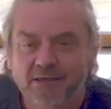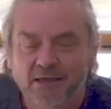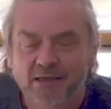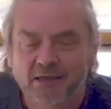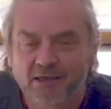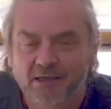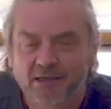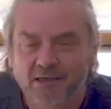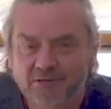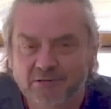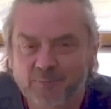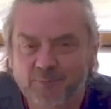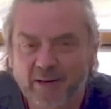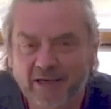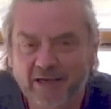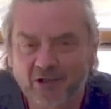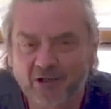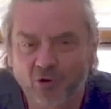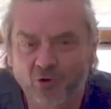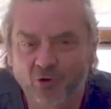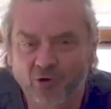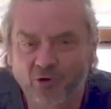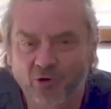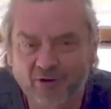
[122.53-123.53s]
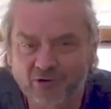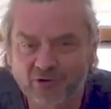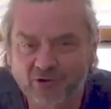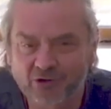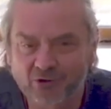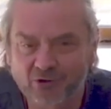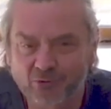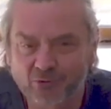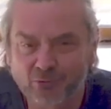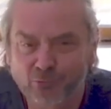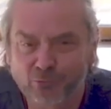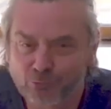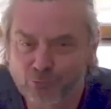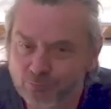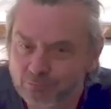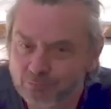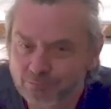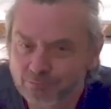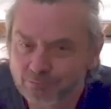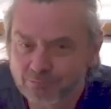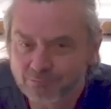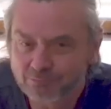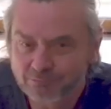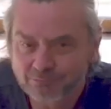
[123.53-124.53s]
depending on how you're
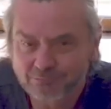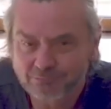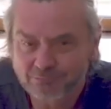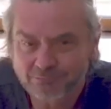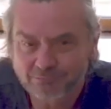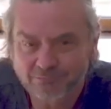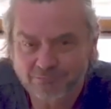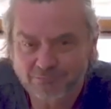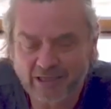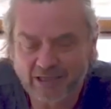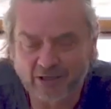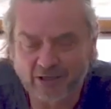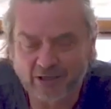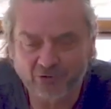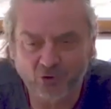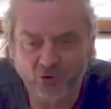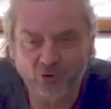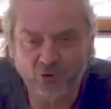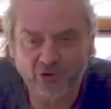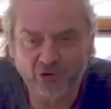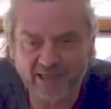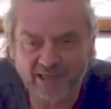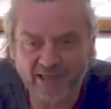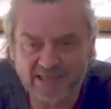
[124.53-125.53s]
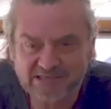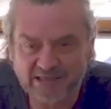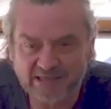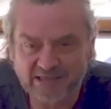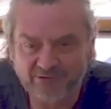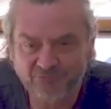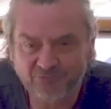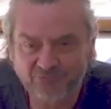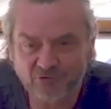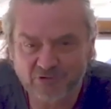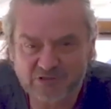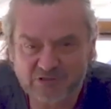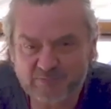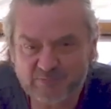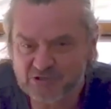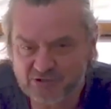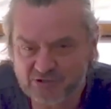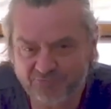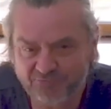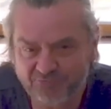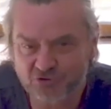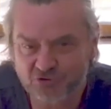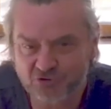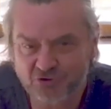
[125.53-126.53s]
looking at it.
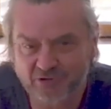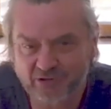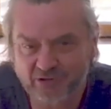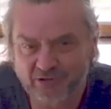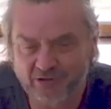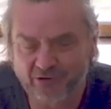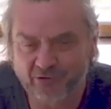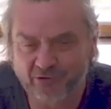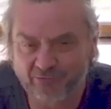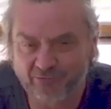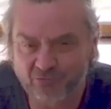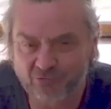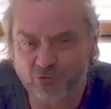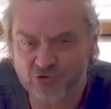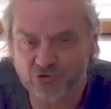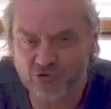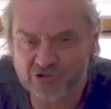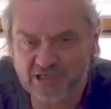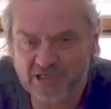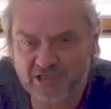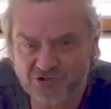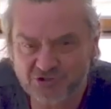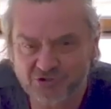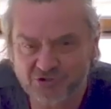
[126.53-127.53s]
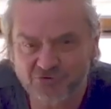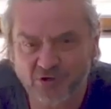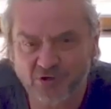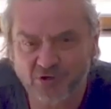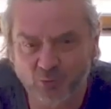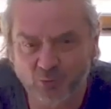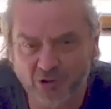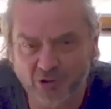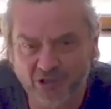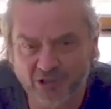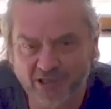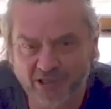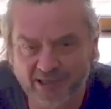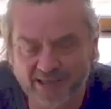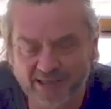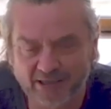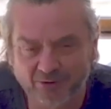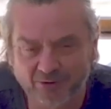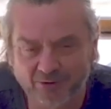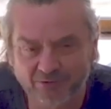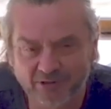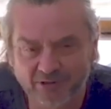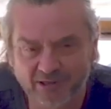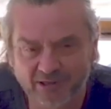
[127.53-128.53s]
If you're a teacher trying to work it
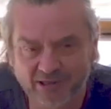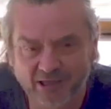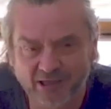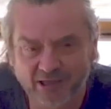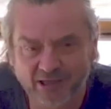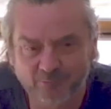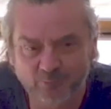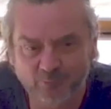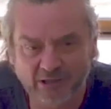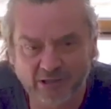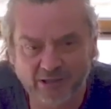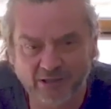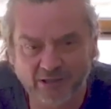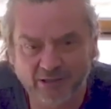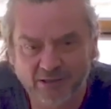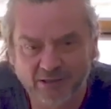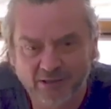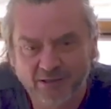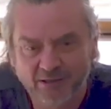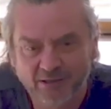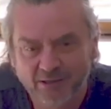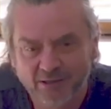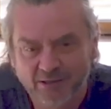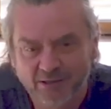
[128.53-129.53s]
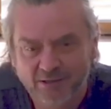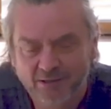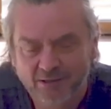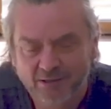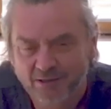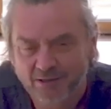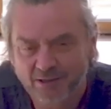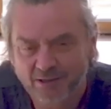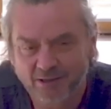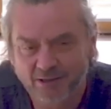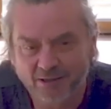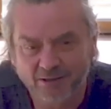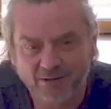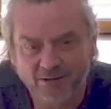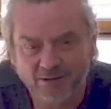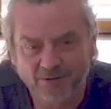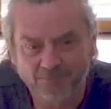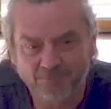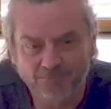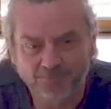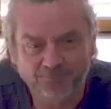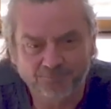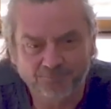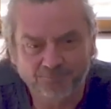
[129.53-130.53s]
out, it can be
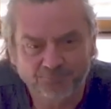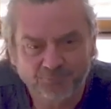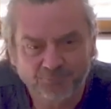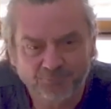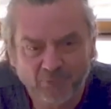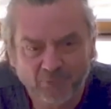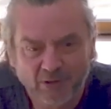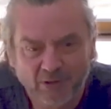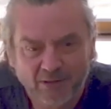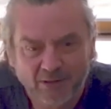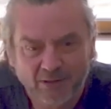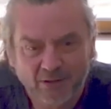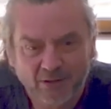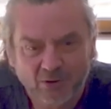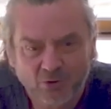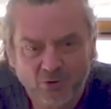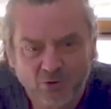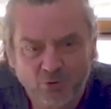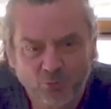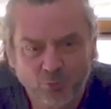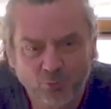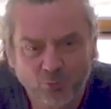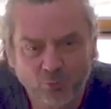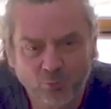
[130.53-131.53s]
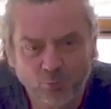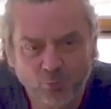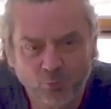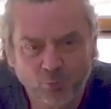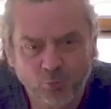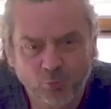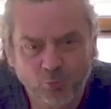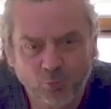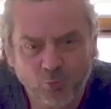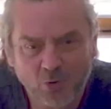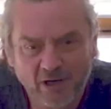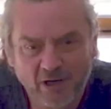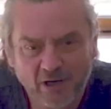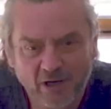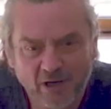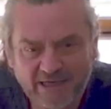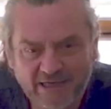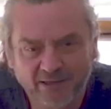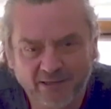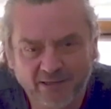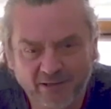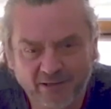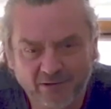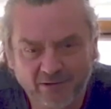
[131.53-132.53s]
quite
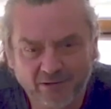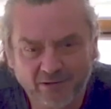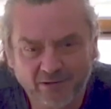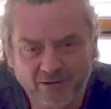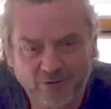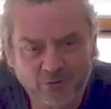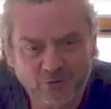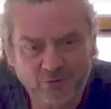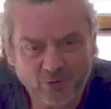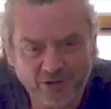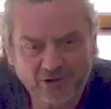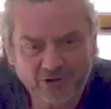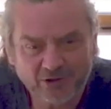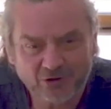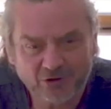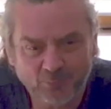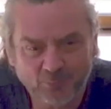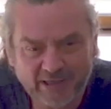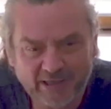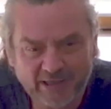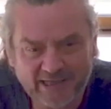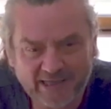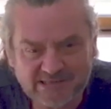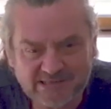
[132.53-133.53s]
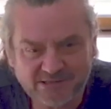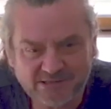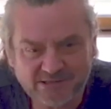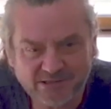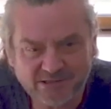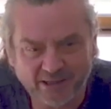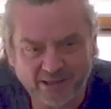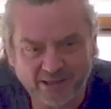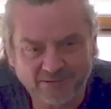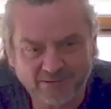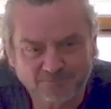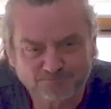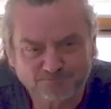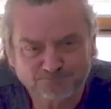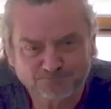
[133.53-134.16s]
a complicated thing.